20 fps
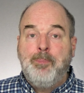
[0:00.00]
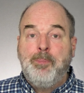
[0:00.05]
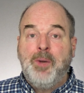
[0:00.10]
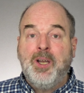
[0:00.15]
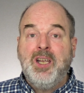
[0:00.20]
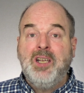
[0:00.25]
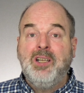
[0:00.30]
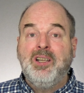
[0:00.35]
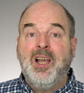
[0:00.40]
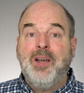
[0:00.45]

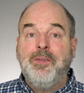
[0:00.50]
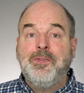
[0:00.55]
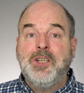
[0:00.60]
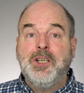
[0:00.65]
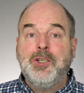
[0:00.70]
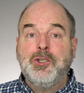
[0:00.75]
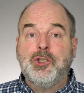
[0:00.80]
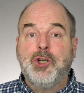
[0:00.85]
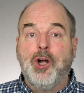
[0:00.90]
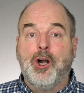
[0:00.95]
But he left
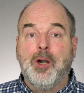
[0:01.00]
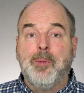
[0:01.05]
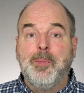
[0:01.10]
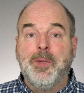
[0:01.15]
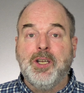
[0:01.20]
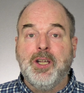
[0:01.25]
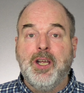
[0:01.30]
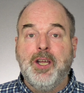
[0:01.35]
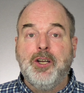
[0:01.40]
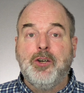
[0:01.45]
his
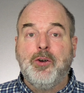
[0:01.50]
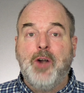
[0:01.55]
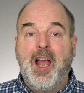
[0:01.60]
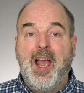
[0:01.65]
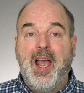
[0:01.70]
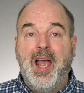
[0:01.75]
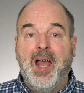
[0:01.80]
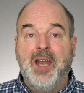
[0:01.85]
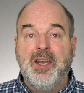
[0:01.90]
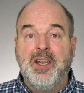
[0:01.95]
garment in her
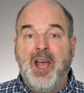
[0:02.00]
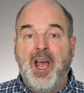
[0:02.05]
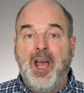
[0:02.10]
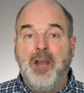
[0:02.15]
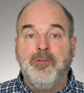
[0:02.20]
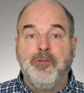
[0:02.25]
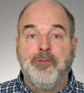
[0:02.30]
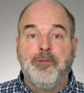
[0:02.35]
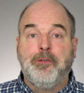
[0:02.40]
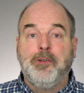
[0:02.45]
hand
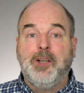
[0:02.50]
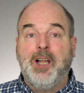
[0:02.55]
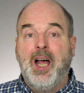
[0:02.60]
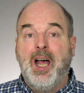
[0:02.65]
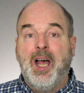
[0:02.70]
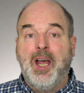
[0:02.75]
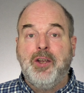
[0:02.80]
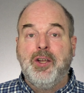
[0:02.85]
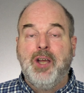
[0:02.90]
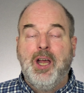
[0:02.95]
and
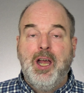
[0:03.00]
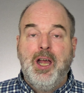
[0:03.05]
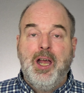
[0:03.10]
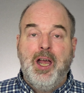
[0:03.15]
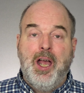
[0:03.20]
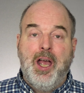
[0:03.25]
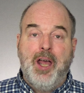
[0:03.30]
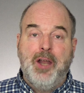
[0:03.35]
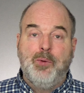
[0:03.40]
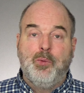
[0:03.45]
fled
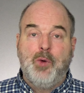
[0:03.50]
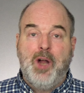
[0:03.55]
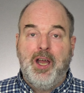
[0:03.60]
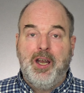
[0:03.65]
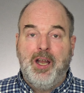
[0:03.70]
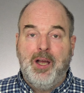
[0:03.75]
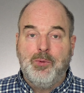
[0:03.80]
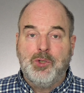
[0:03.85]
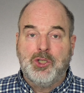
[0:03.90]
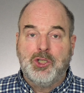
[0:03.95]
and
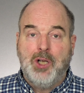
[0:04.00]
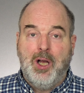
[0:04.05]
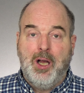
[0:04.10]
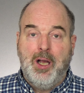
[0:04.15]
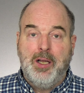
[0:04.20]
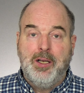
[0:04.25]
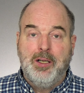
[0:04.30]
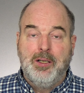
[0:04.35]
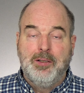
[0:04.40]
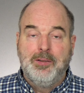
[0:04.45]
ran
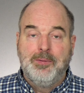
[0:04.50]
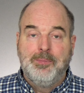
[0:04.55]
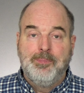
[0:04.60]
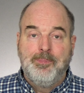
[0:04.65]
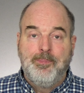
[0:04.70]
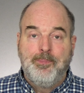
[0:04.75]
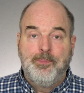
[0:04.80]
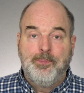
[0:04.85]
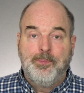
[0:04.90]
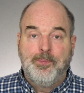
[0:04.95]
outside.
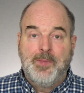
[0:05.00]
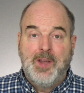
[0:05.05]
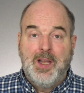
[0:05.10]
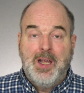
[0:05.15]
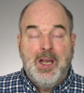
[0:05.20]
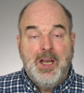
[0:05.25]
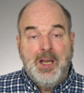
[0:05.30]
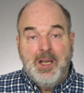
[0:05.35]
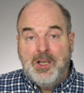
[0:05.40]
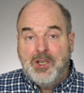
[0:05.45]

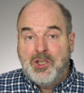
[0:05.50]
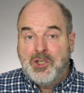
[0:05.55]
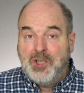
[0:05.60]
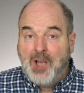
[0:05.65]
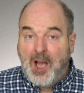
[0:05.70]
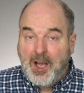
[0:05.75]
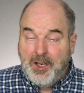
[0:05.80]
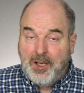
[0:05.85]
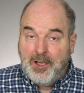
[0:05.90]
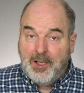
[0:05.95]

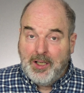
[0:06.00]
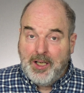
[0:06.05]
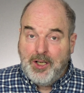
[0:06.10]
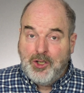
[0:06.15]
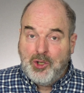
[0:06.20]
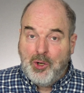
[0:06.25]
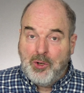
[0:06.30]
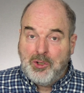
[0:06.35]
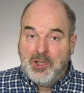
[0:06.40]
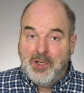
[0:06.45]
Suddenly,
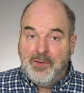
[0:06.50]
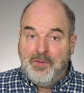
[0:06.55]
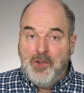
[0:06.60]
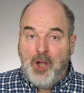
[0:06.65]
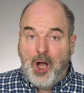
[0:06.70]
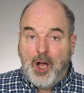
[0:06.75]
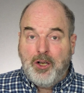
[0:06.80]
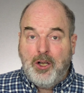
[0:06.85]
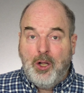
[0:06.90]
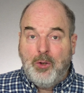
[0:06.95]
Joseph
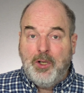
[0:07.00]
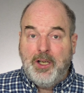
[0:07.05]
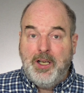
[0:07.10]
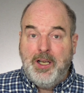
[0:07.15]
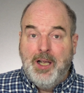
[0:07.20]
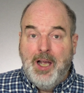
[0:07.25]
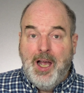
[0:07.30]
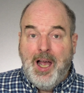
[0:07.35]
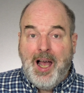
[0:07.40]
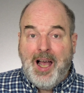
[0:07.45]
not
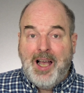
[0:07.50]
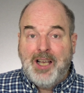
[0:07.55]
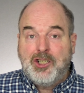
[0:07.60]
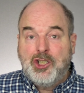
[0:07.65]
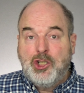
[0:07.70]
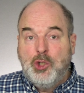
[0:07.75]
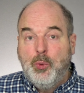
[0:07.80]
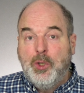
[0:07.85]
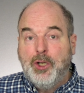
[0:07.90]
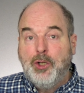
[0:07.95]
only
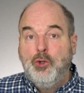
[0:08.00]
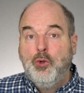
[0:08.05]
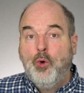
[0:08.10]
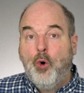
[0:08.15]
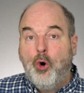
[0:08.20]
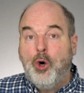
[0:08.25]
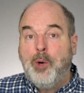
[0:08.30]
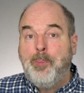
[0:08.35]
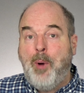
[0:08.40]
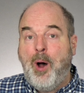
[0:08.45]
has to
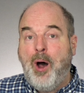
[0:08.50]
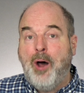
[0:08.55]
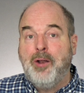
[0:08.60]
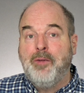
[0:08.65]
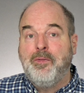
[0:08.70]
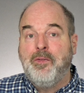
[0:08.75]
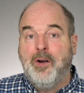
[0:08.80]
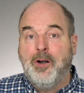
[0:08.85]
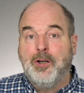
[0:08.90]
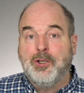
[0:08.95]
ignore
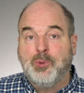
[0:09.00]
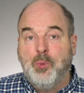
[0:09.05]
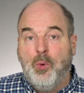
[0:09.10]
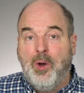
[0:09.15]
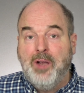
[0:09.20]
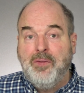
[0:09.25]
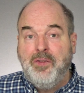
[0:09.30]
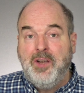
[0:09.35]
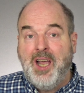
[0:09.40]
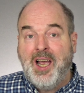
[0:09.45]
Potiphar's
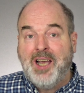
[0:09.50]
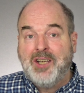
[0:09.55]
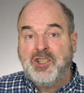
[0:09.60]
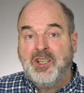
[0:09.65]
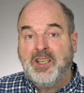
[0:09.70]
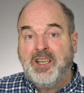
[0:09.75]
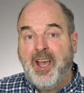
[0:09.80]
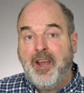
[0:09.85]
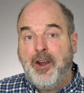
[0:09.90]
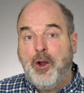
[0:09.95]
wife, he has
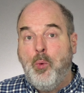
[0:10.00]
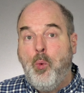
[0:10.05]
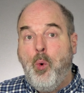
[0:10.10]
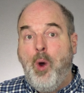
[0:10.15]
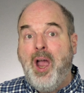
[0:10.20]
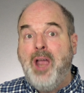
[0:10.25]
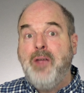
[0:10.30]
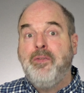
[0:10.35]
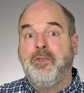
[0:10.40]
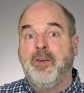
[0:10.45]
to get
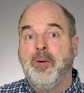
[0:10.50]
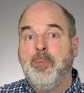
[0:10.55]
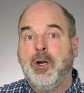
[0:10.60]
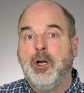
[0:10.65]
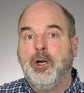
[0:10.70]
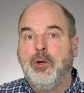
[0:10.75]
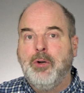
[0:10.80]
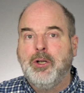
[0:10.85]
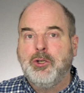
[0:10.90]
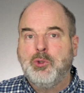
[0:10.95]
away from
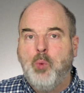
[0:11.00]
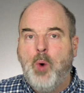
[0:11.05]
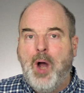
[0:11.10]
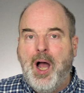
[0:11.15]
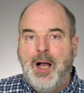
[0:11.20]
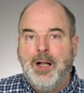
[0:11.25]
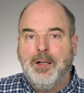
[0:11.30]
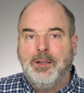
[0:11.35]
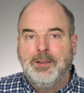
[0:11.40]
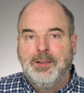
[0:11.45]
her as
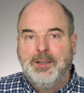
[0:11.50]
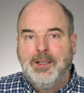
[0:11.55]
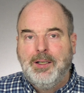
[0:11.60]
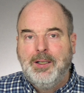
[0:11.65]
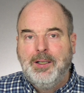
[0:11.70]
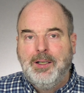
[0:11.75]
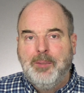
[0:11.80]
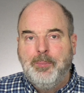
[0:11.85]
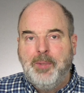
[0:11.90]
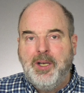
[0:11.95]
well.
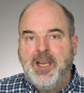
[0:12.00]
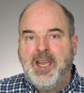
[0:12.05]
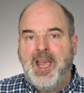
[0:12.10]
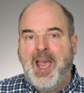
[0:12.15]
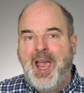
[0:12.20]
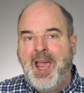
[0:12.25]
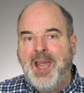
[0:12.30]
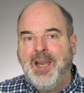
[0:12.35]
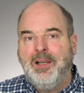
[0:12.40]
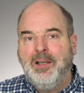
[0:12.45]
But he
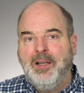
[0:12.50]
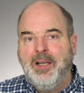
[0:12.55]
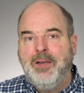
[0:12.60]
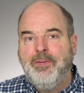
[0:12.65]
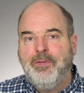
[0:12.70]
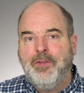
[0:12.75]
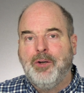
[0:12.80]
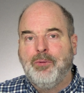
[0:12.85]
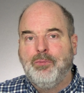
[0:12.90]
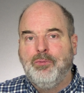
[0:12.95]
can't
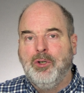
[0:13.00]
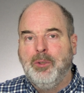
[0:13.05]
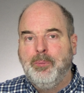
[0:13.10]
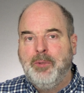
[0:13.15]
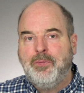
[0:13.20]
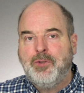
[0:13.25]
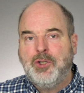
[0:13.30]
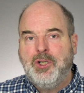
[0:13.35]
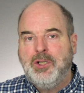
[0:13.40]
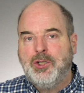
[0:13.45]
leave the
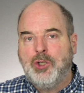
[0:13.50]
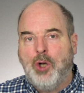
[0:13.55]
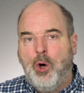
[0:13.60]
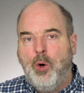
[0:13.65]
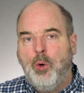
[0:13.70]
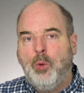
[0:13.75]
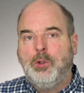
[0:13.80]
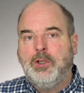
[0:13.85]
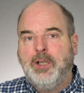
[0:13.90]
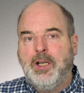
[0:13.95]
room if she's
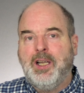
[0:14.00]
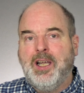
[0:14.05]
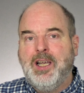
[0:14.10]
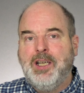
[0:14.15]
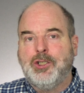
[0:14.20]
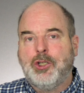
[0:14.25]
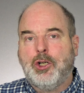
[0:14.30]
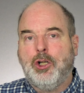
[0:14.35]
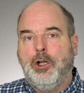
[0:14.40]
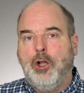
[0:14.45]
holding
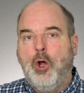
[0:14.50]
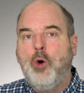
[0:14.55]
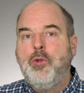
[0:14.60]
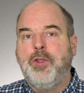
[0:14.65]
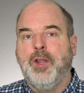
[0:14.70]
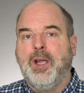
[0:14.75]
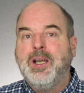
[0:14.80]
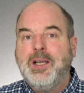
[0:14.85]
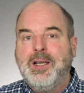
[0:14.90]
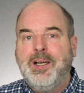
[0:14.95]
his
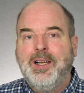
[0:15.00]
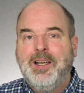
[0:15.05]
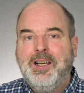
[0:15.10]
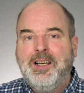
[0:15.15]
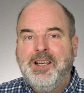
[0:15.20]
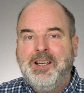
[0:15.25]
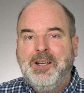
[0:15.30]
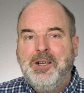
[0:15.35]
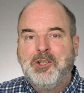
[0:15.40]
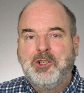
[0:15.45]
clothing.
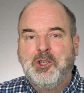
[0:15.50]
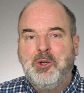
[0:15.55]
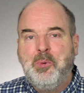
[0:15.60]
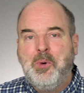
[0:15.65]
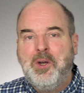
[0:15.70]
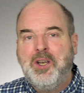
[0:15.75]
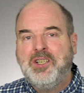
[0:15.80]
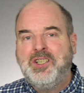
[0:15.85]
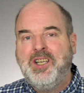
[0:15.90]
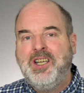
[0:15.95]
So
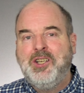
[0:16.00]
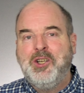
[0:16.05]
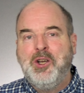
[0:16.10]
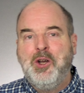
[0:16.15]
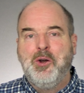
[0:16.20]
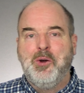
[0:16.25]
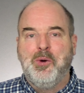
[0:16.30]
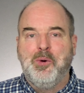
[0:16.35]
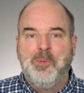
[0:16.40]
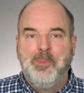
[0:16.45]
what does he
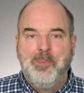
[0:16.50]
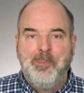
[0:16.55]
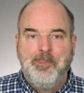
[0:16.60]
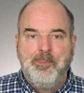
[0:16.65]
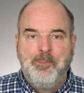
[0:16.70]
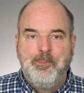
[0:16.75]
do?